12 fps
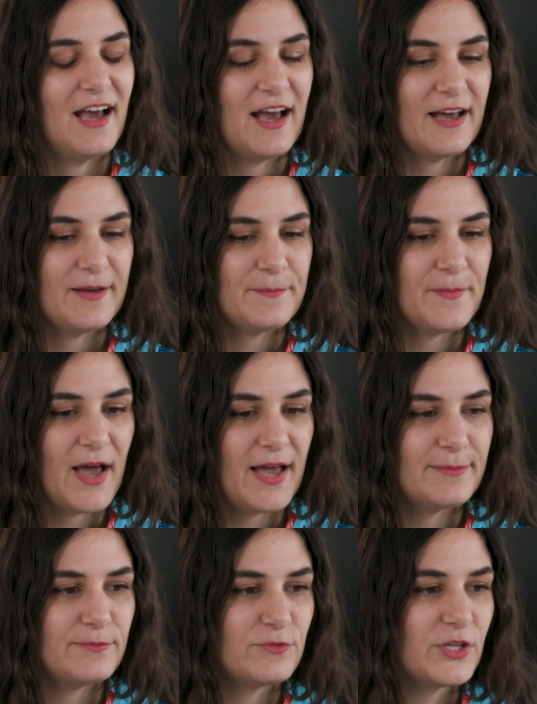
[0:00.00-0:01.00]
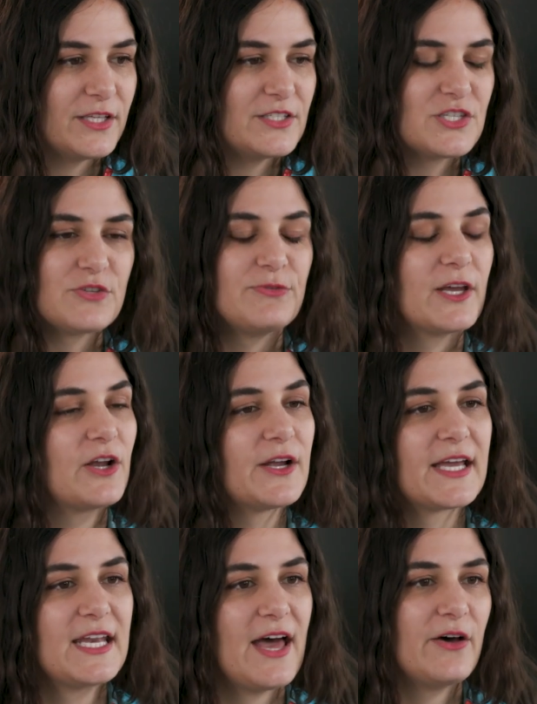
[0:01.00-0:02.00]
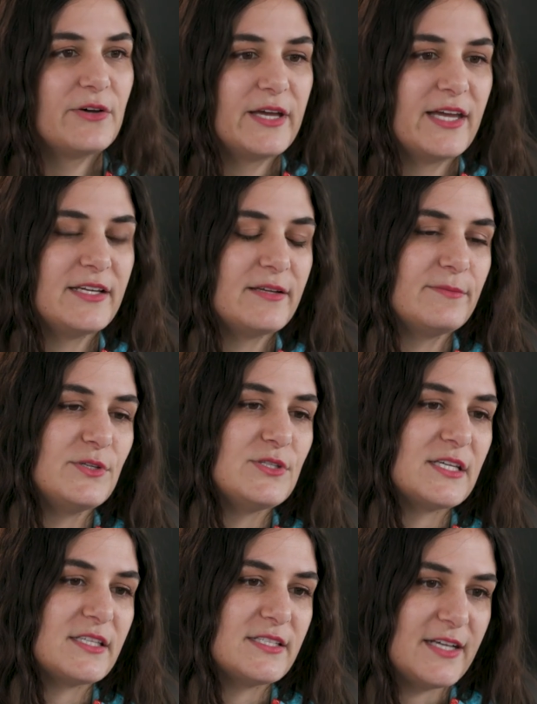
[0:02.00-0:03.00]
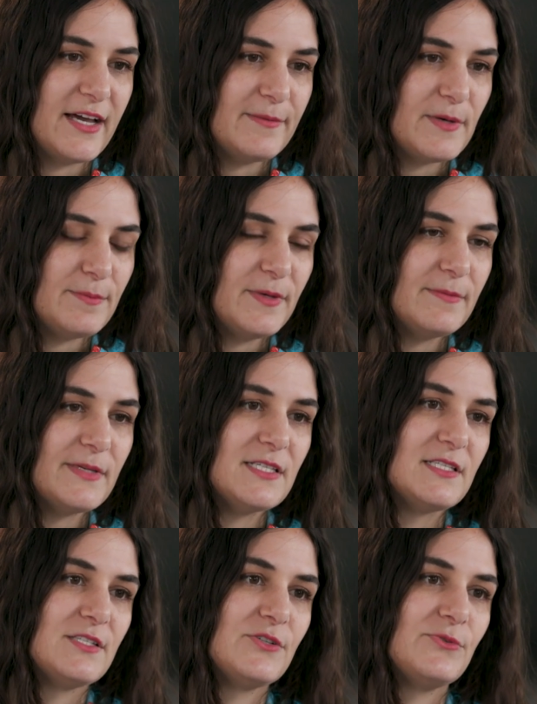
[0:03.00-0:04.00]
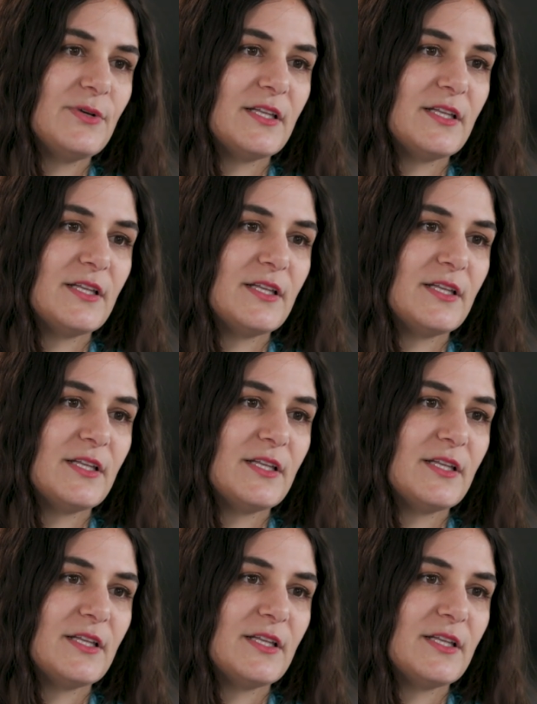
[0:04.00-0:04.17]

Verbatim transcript: Um, I'm really just figuring it out and I'm using the time at Bemis to